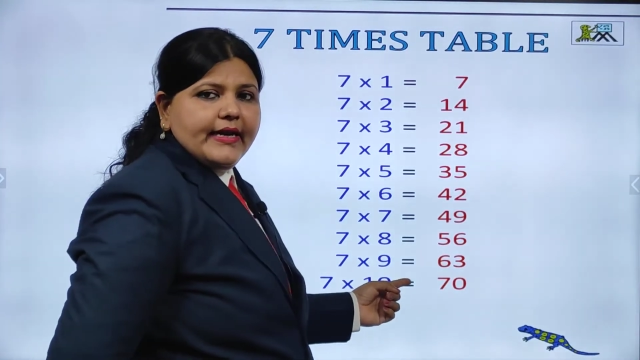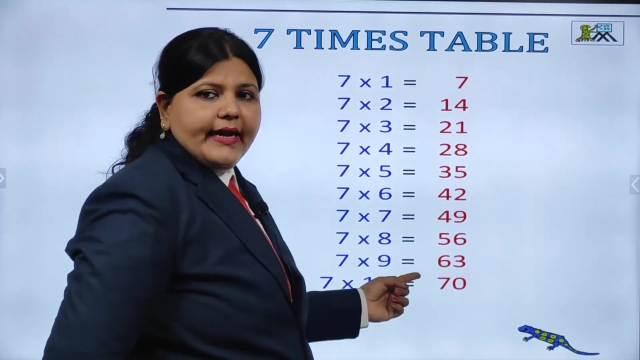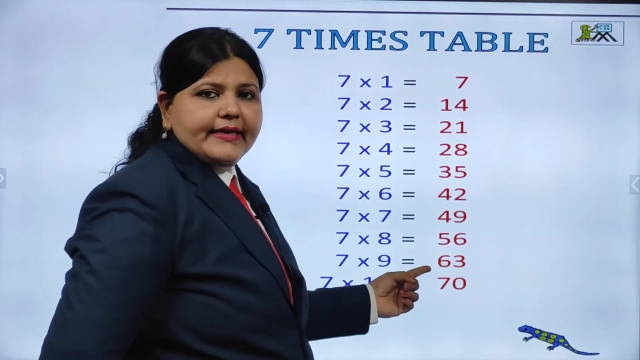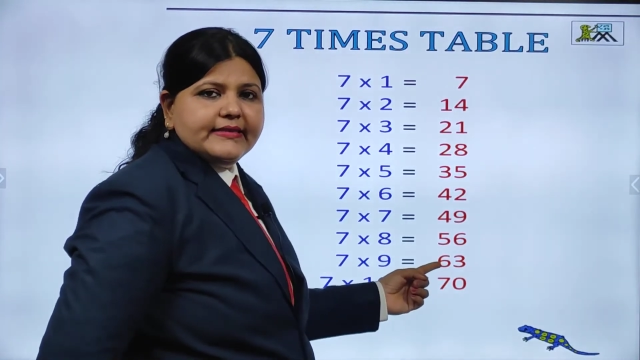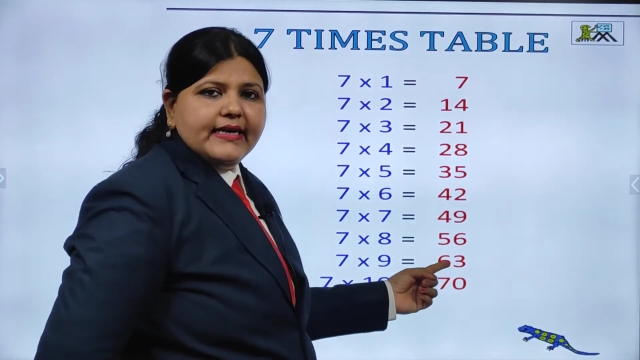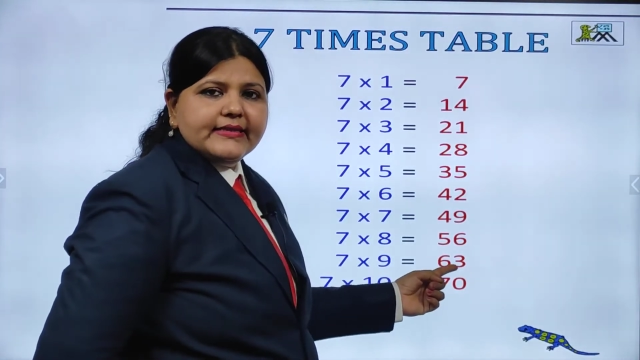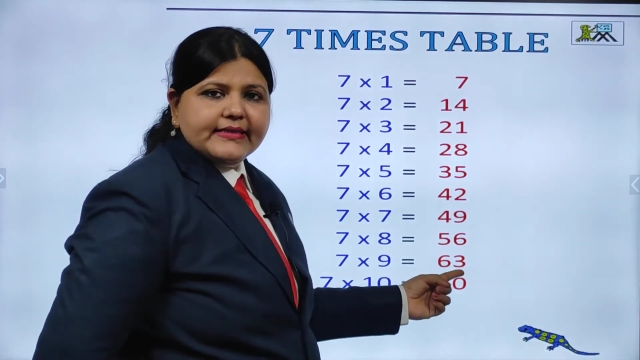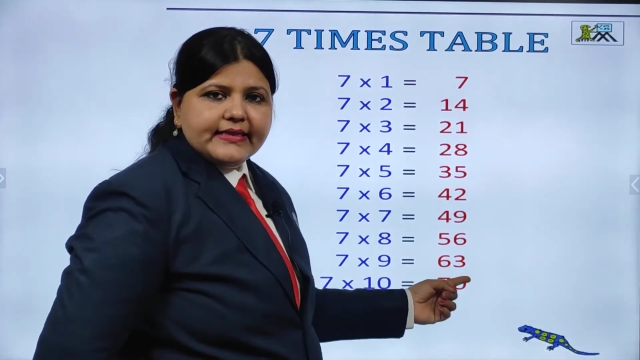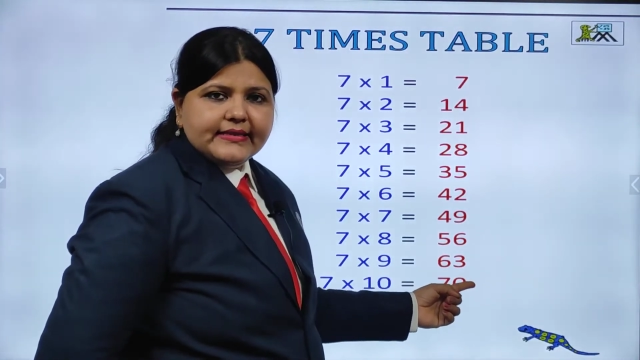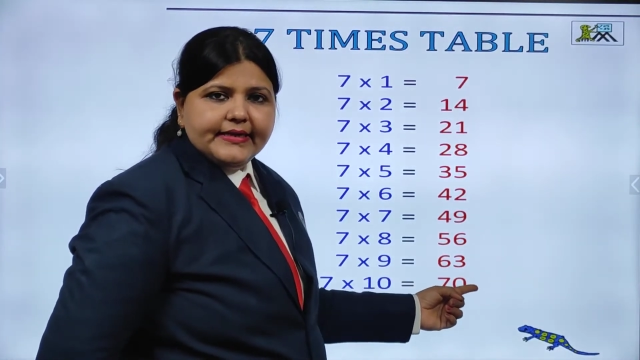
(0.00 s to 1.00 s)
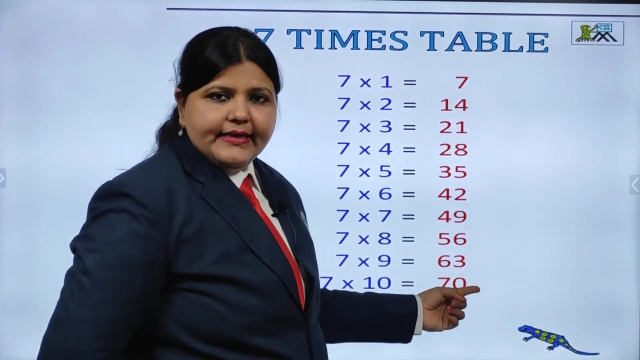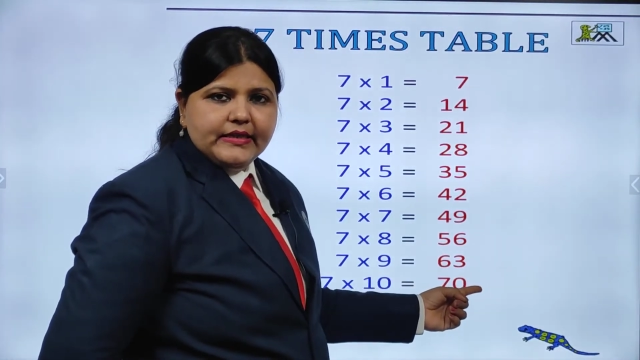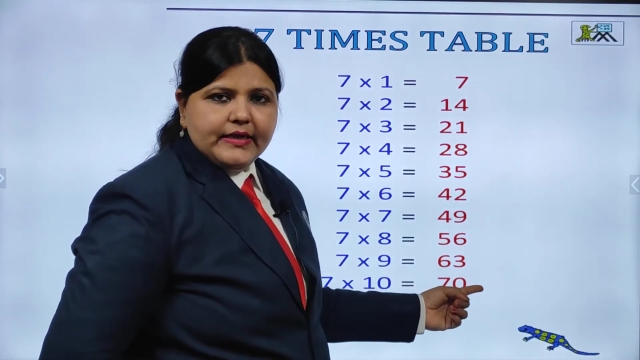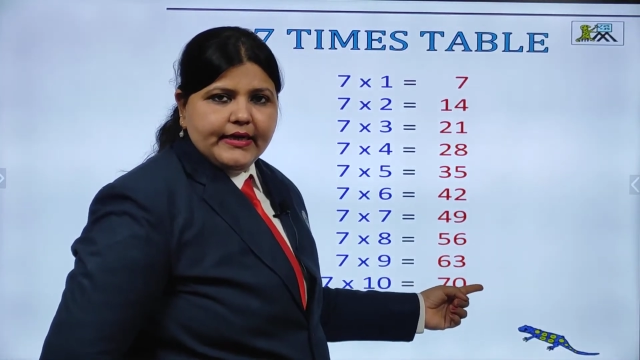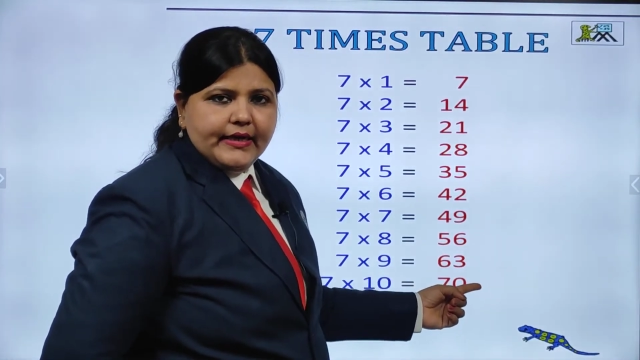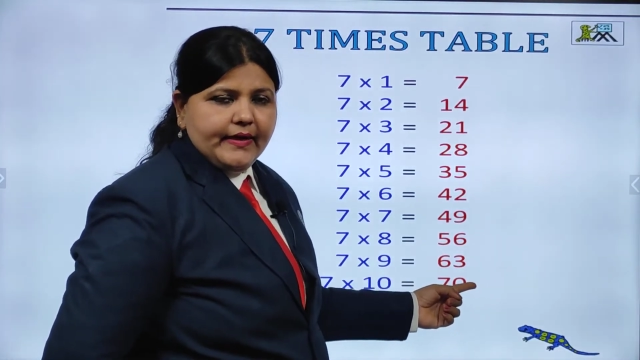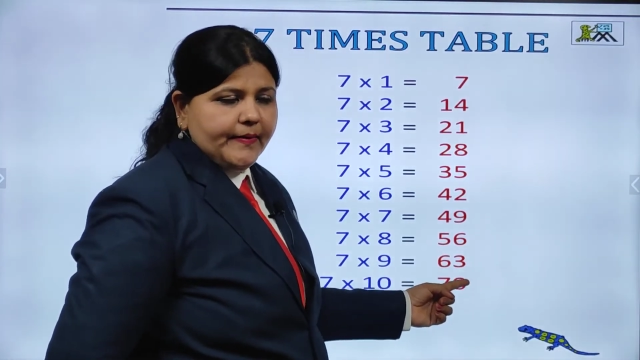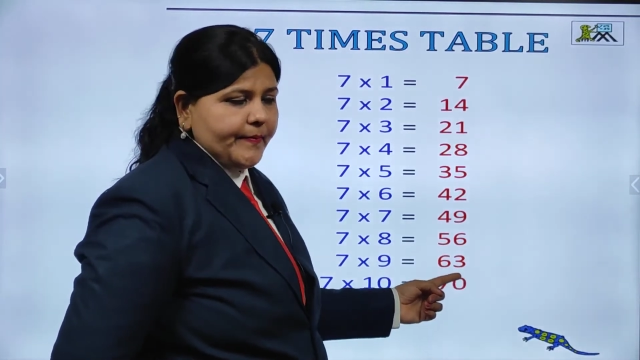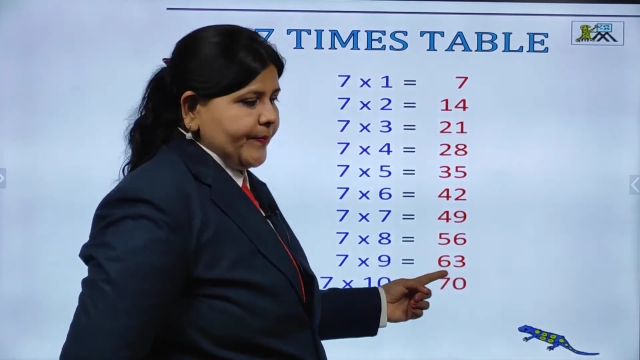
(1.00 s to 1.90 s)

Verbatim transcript: nines are sixty-three.